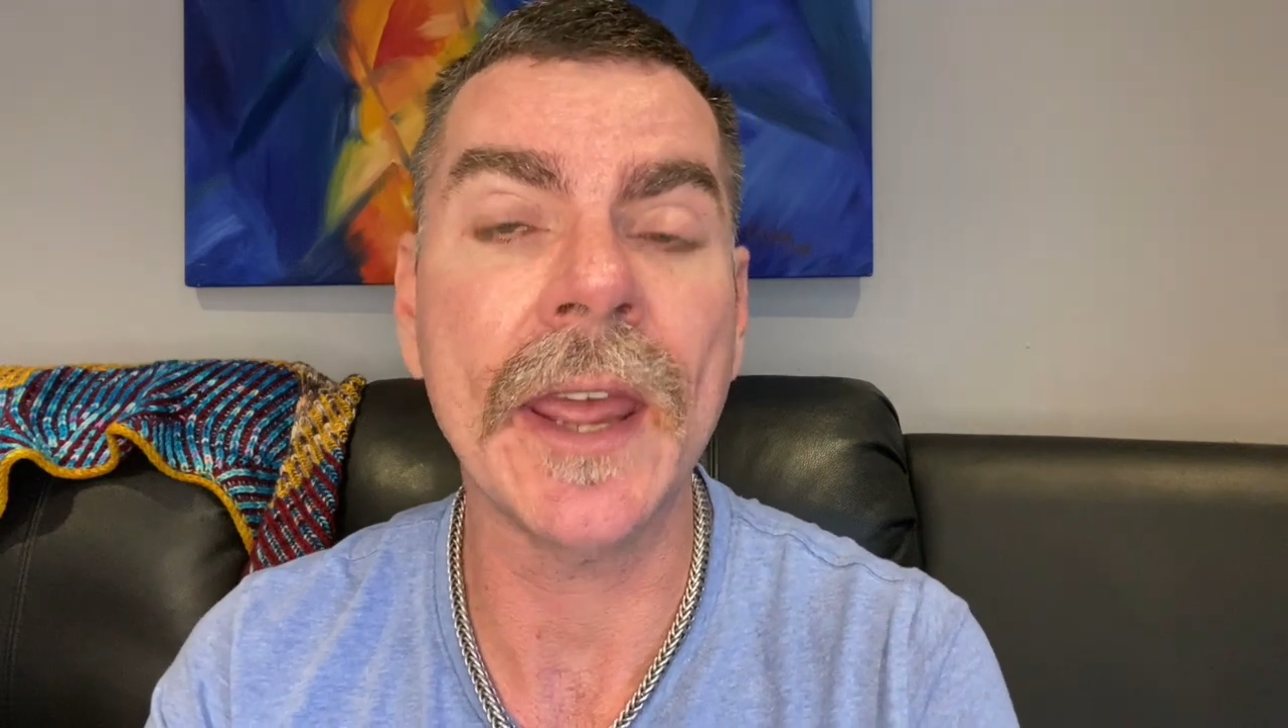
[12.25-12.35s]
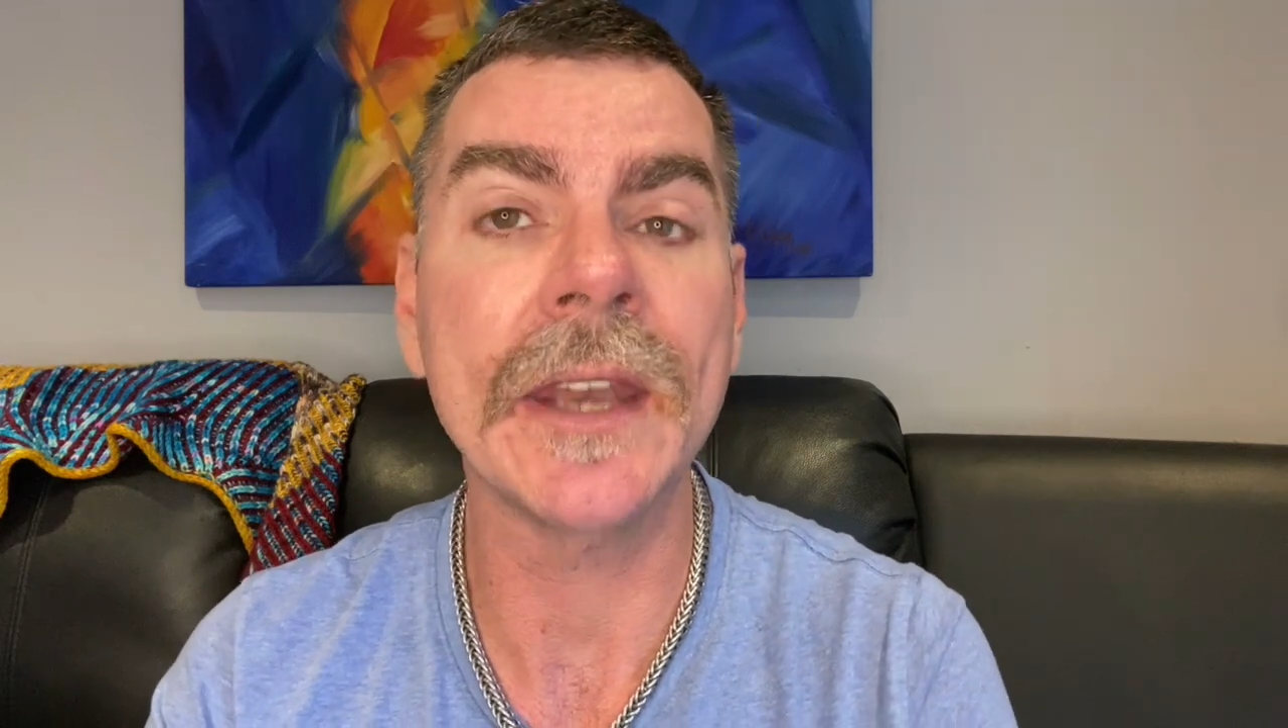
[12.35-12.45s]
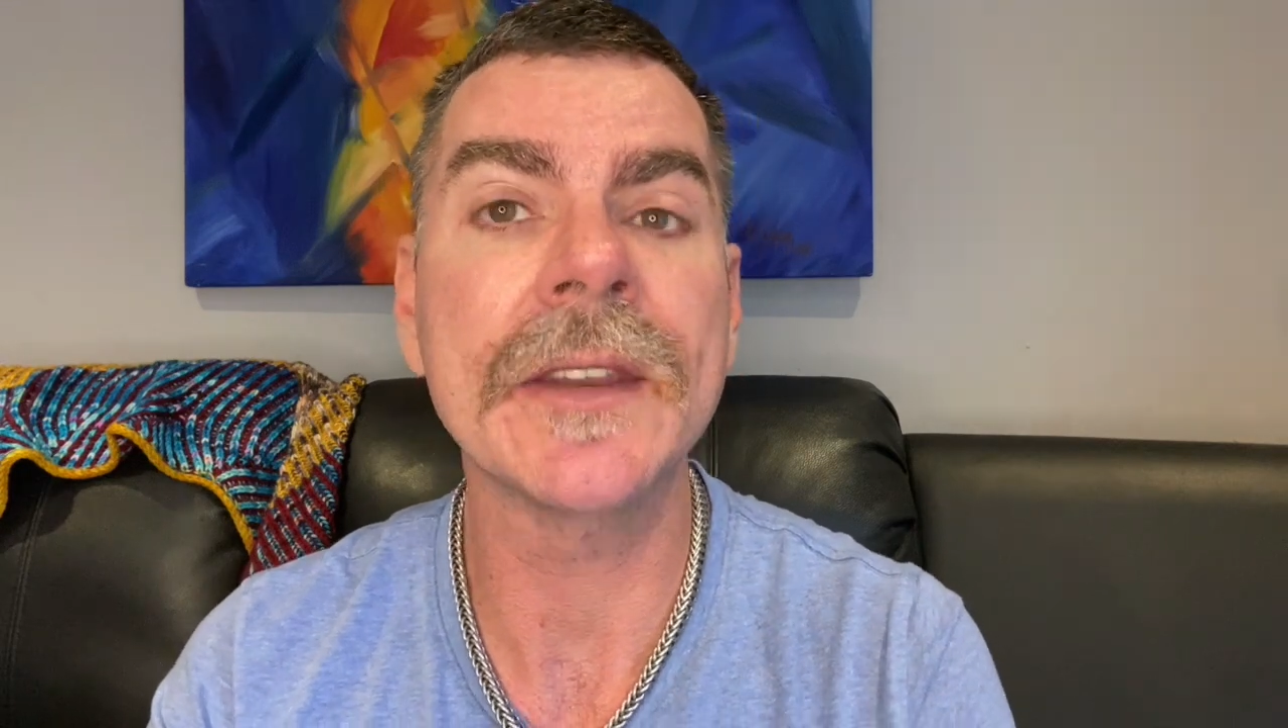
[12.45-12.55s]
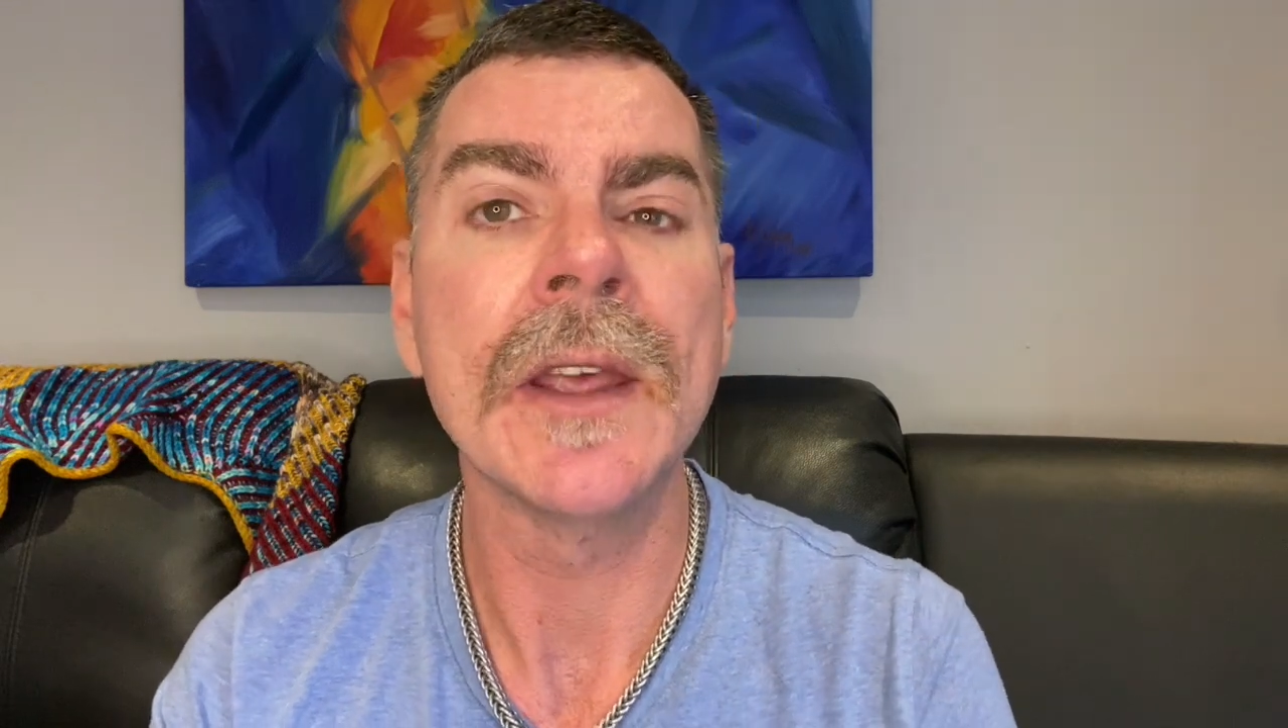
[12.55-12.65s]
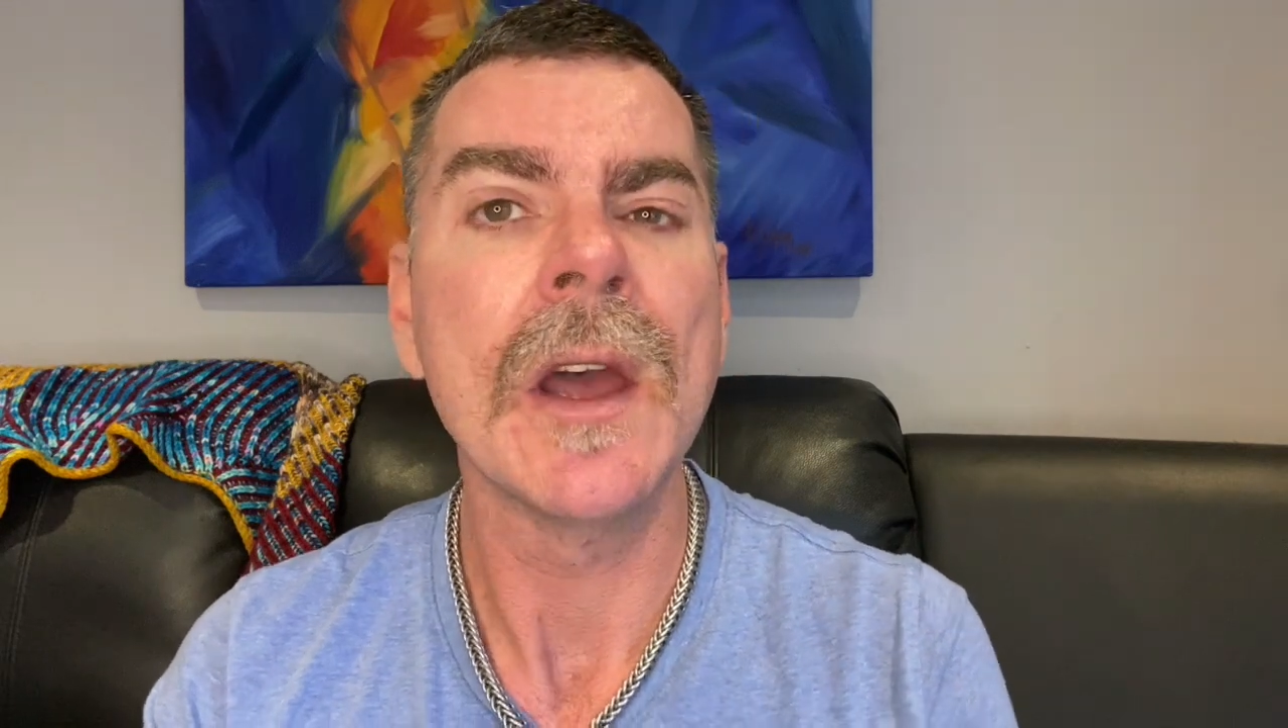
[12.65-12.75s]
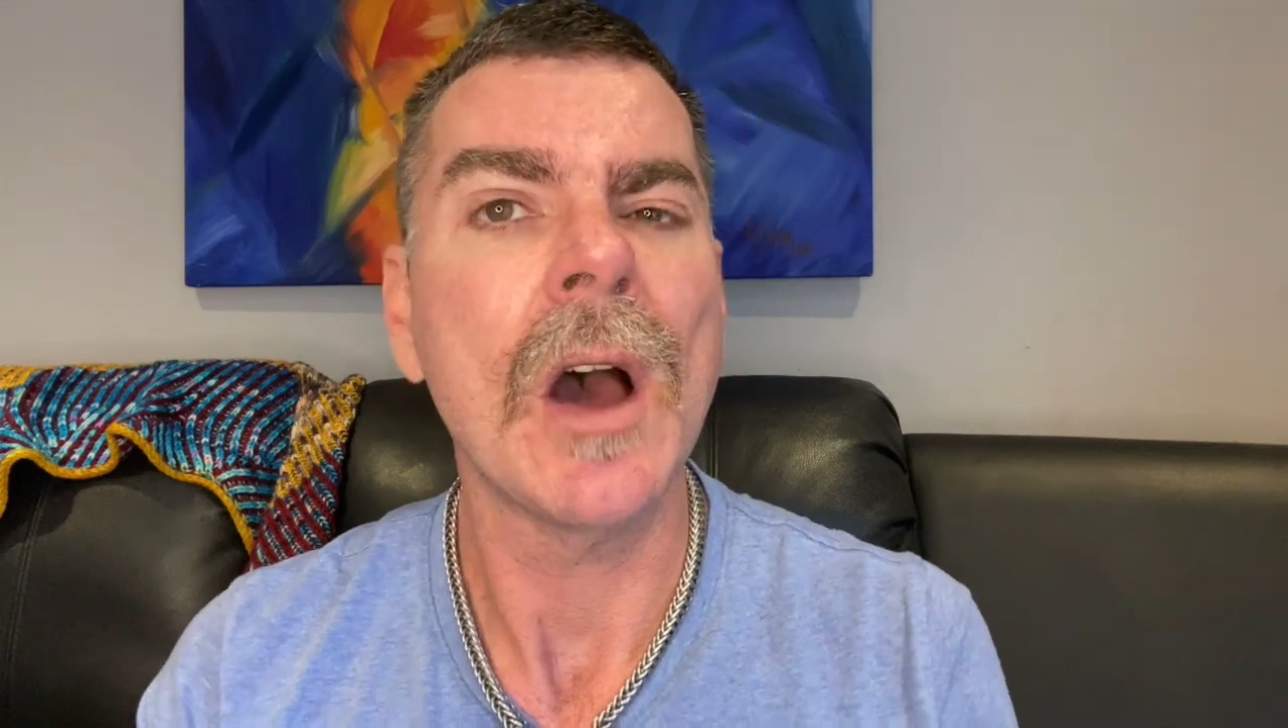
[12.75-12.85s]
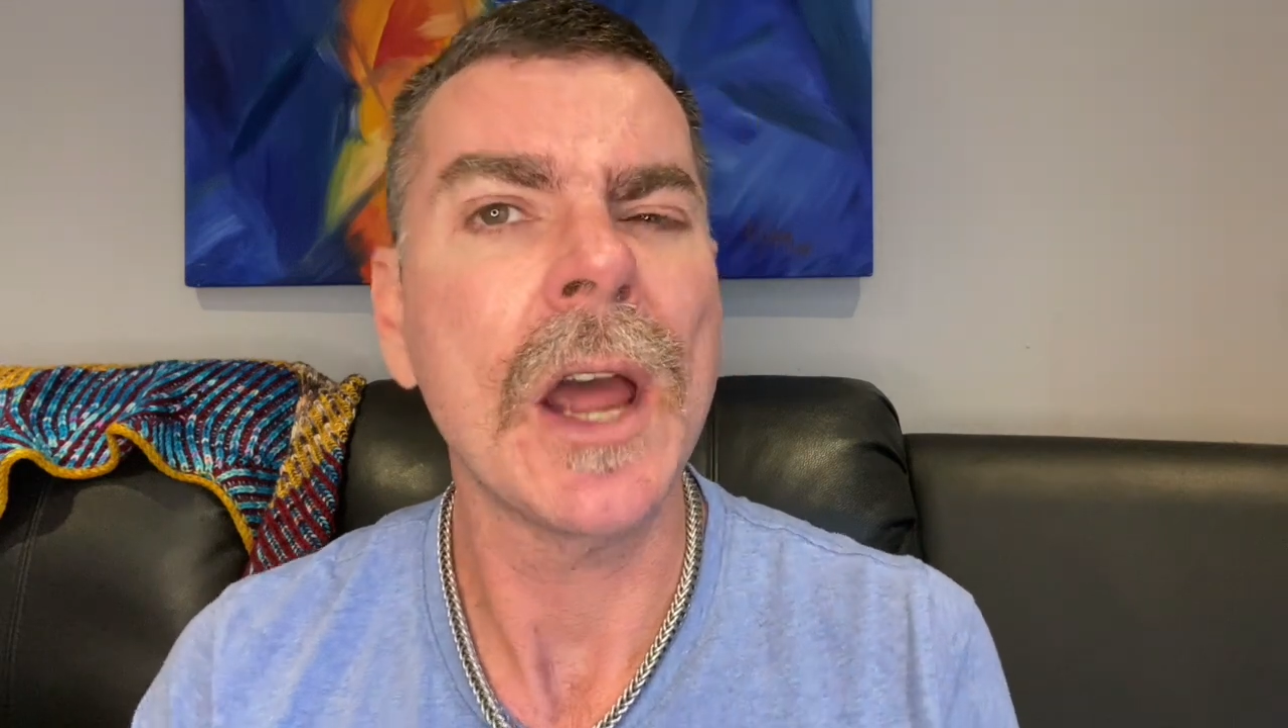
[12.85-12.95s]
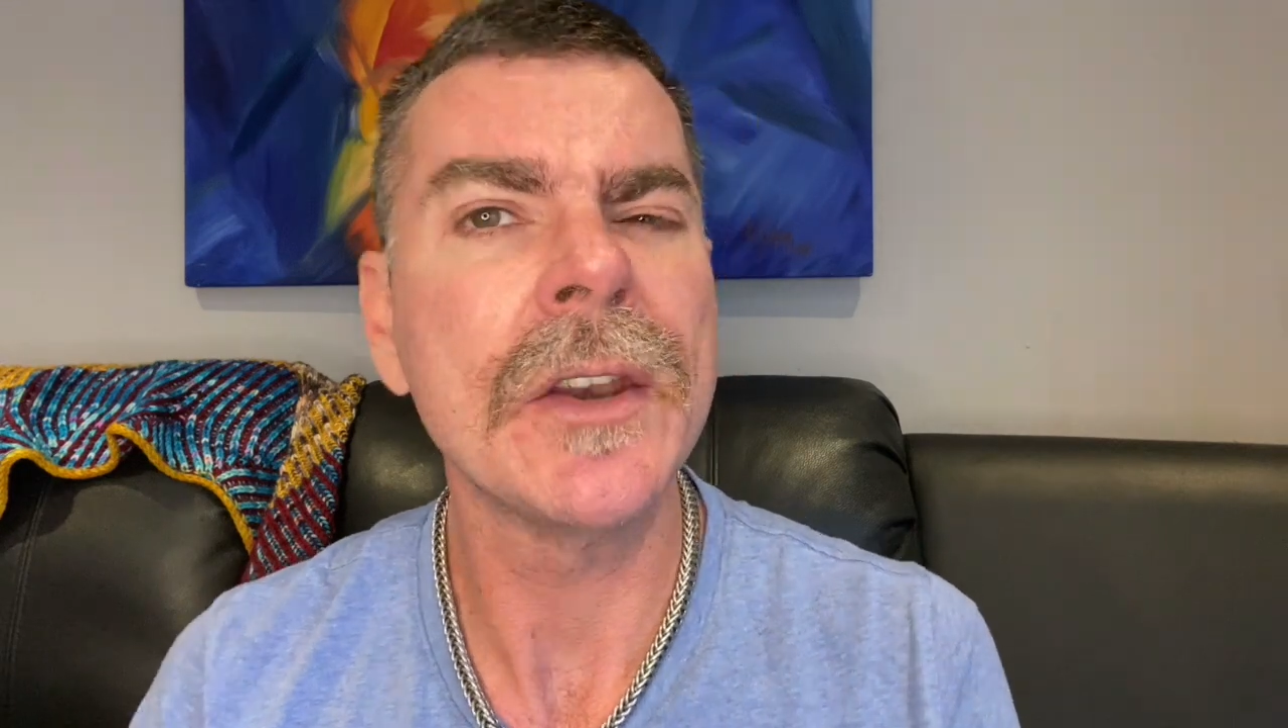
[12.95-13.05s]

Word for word: and I